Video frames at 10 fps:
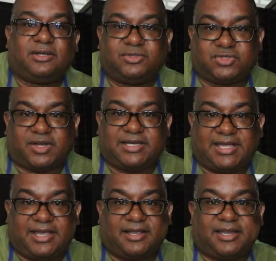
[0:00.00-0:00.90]
on a
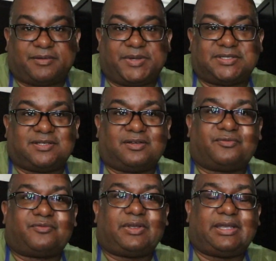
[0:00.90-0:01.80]
diet like myself.
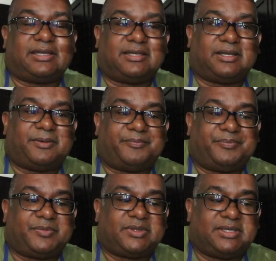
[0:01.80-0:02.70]
And of
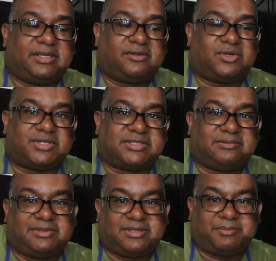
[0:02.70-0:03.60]
course,
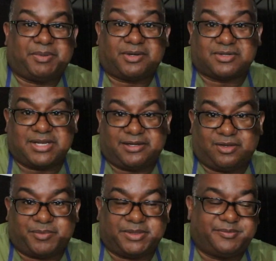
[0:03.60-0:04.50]
the butter's not
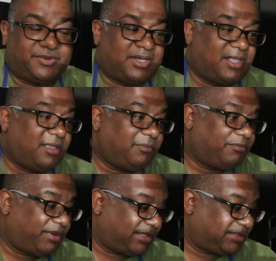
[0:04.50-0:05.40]
helping.
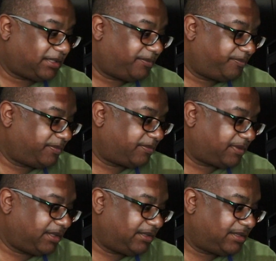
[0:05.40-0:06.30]
But
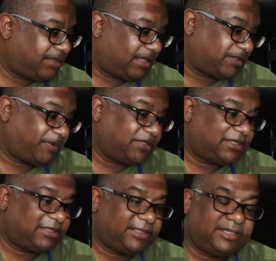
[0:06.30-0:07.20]
that's
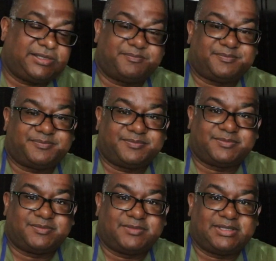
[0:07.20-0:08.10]
basically it.
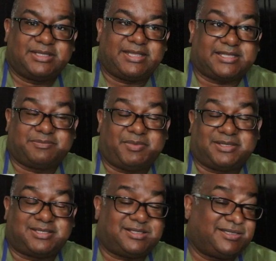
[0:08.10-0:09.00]
That's
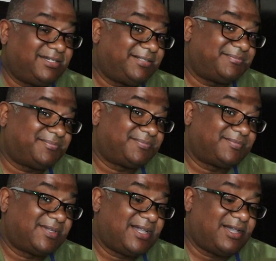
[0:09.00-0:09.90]
basically it.
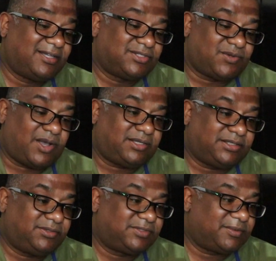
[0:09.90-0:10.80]
So I'll
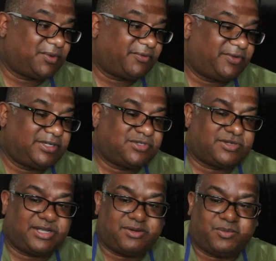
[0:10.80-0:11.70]
include some more footage
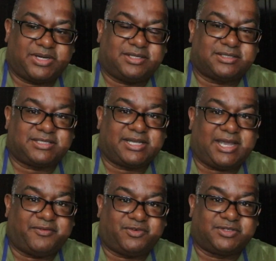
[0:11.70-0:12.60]
on what it looks like
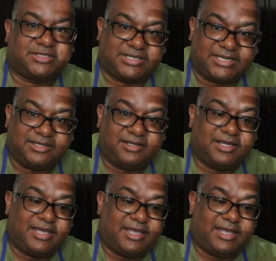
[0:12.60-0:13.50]
after it's done
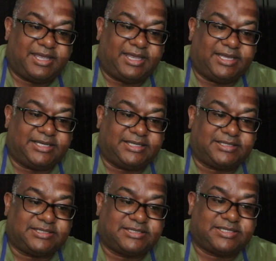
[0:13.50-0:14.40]

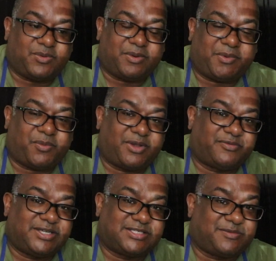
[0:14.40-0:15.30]
and see what my wife
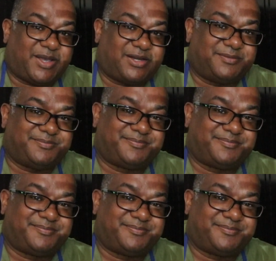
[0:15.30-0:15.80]
thinks about it.